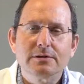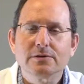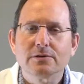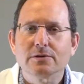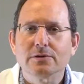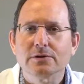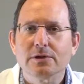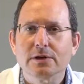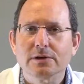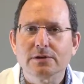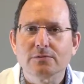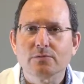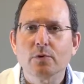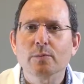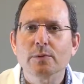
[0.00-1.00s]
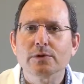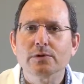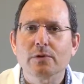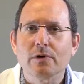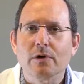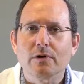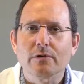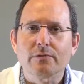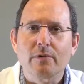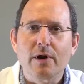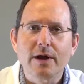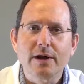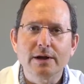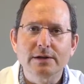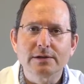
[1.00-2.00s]
such as rheumatoid
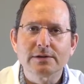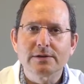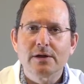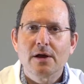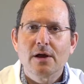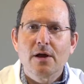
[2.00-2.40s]
arthritis